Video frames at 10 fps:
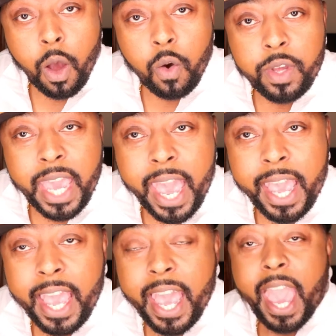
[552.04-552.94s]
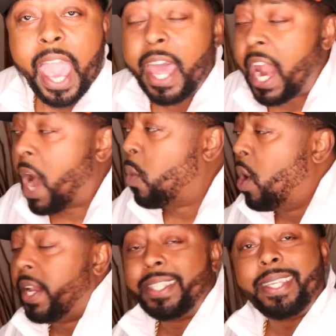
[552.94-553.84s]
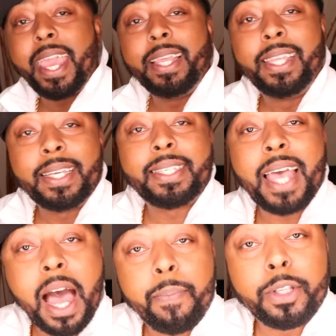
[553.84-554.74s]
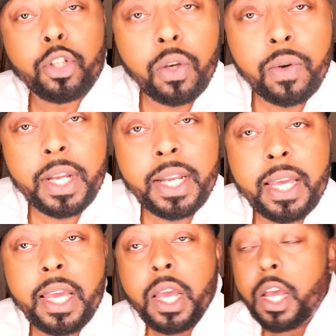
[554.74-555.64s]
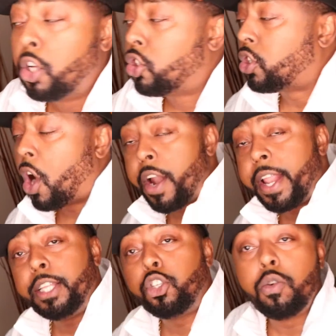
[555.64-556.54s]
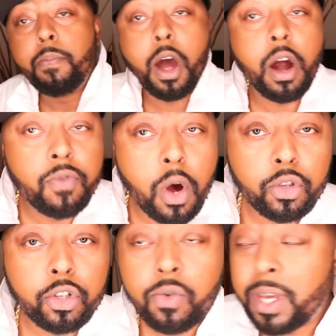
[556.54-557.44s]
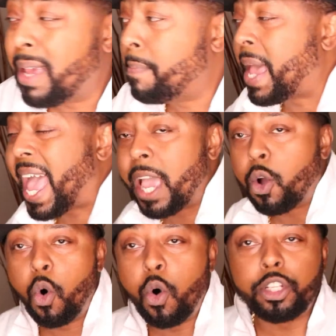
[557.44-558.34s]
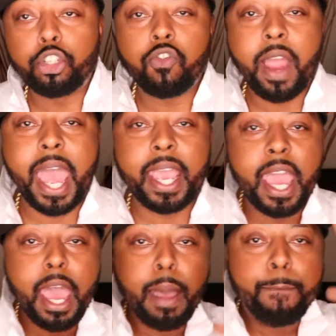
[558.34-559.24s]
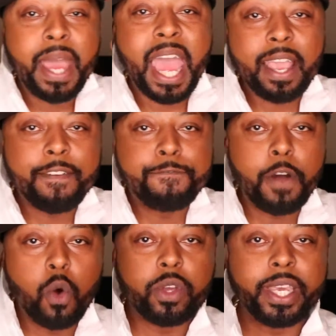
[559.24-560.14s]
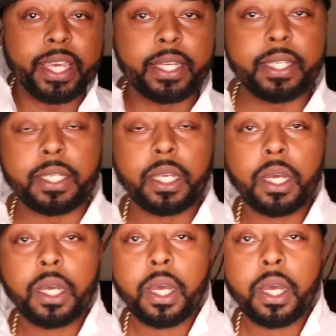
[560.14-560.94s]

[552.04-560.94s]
Okay? And I want to take this opportunity starting tomorrow to get back on track, back focused,